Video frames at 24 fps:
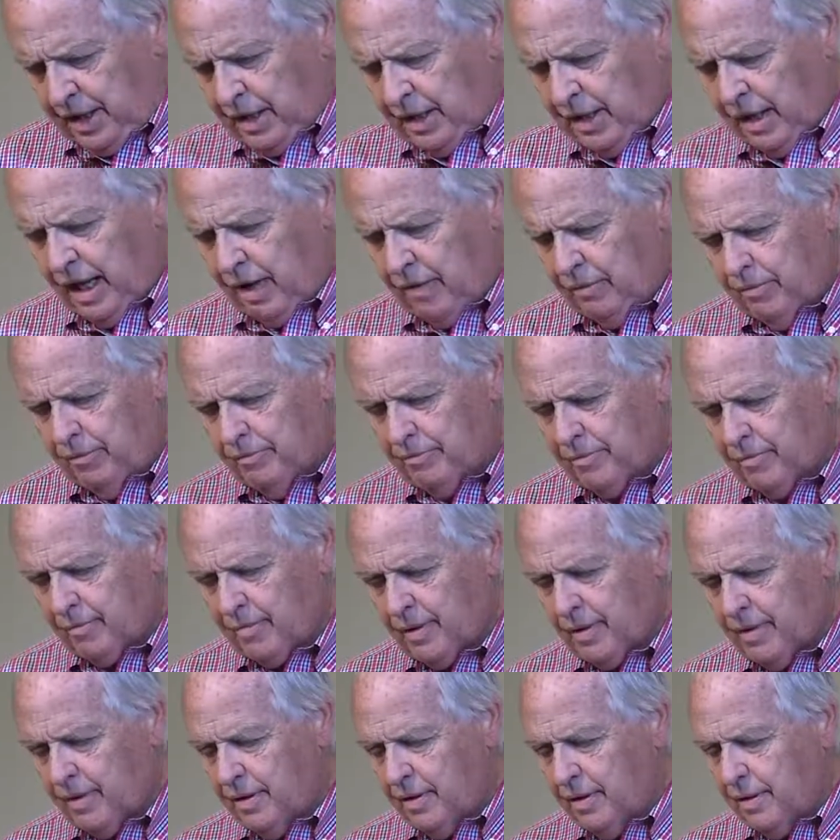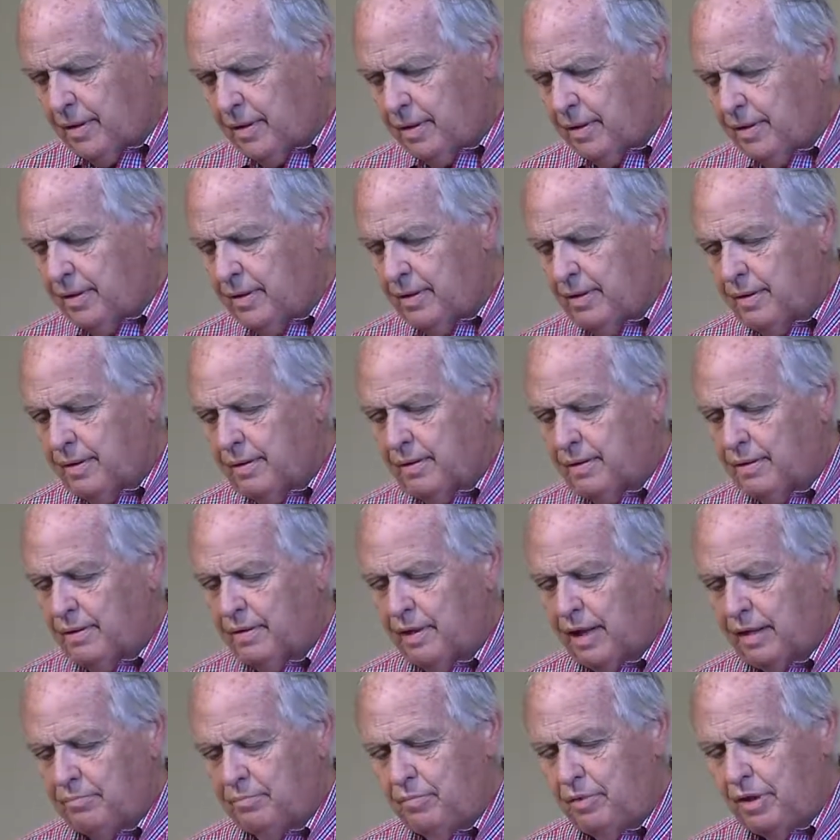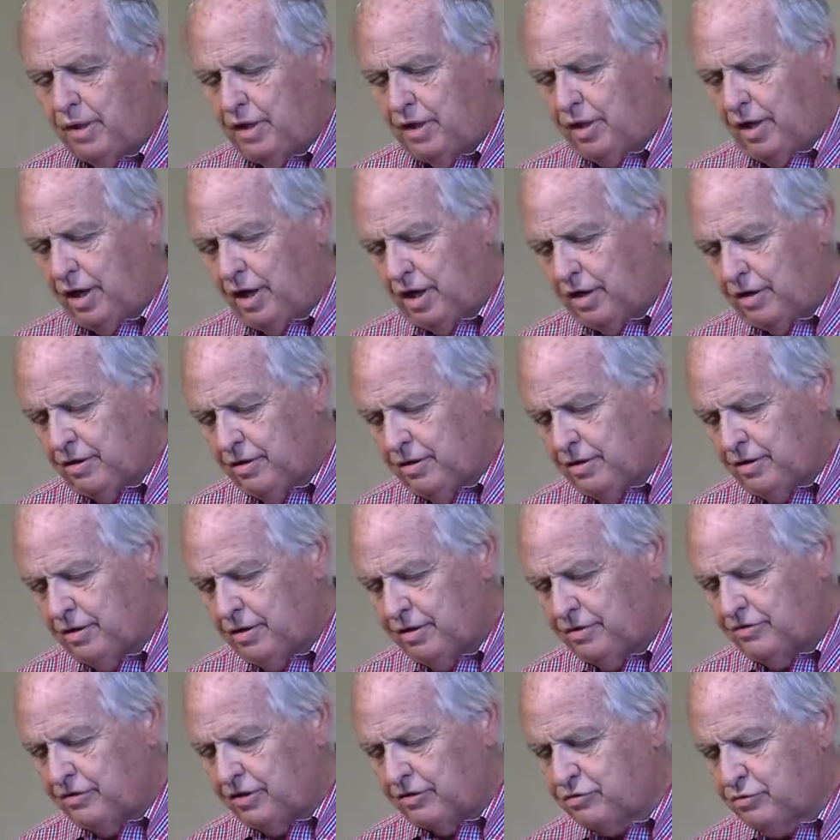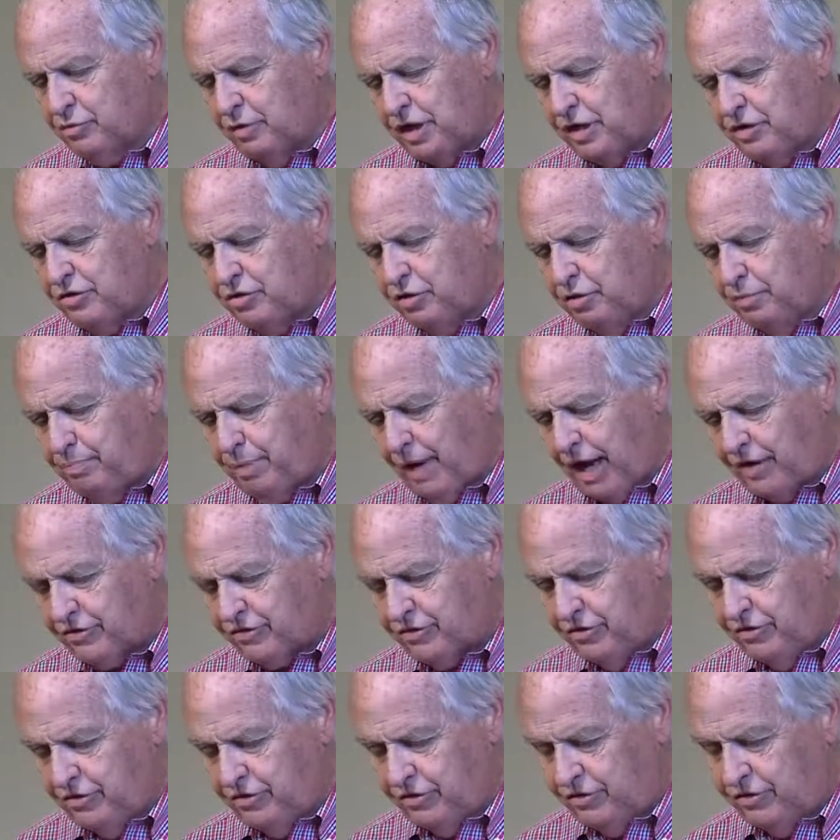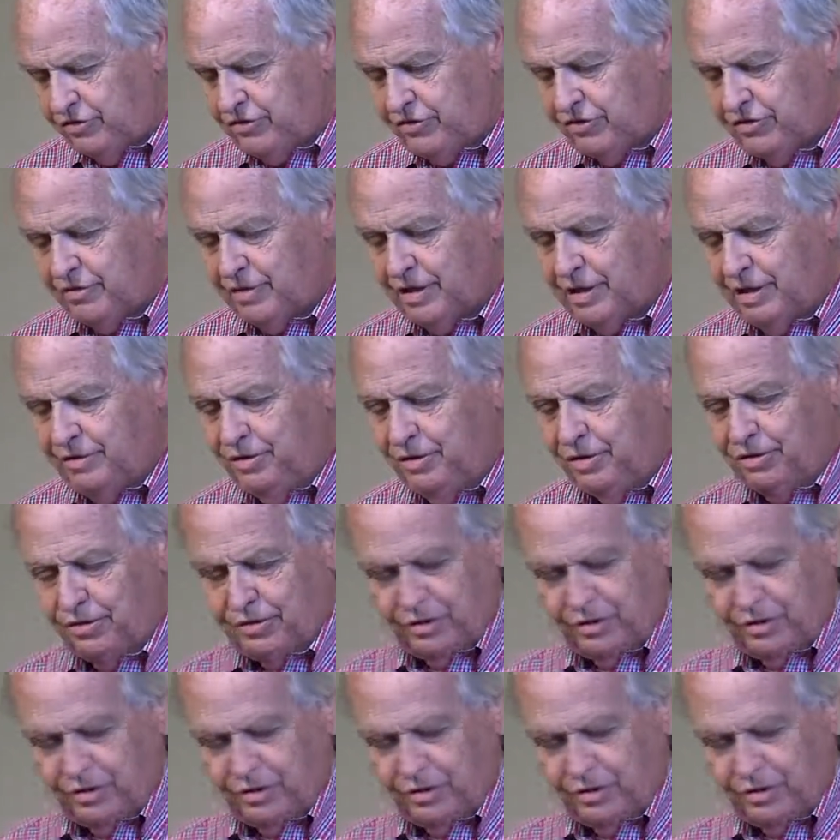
Now, let me just read two passages and you'll